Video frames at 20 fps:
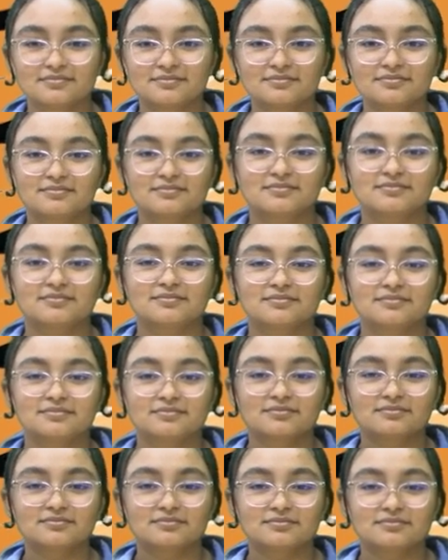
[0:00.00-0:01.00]

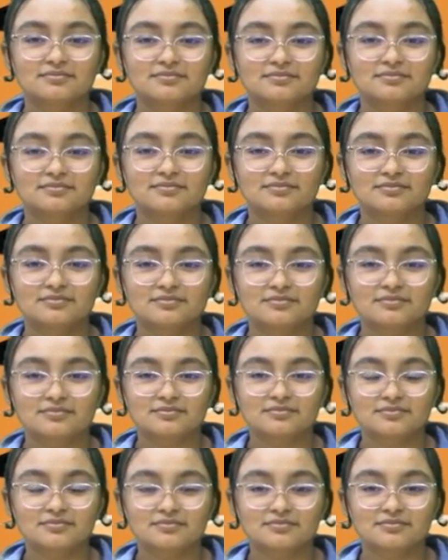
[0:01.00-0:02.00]

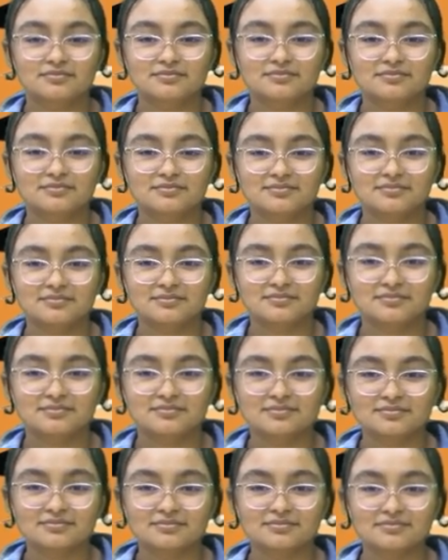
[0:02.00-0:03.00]

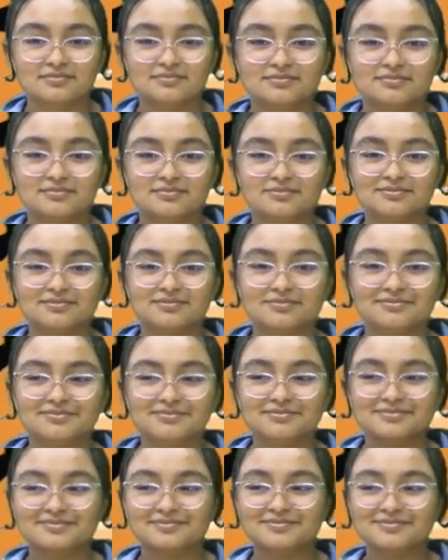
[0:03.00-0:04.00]

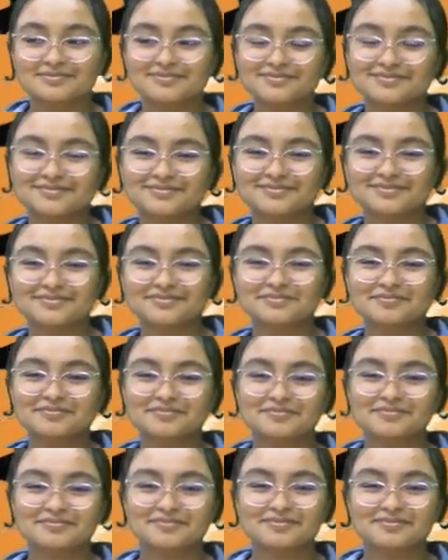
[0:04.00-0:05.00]

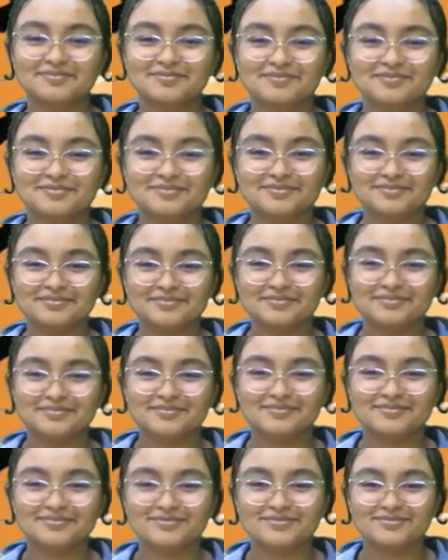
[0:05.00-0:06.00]

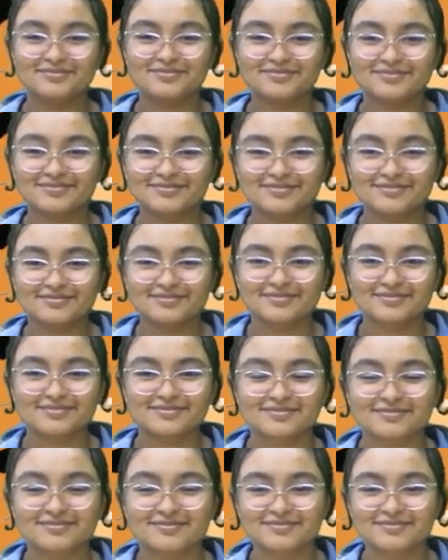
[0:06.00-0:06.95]
The person shown says nothing.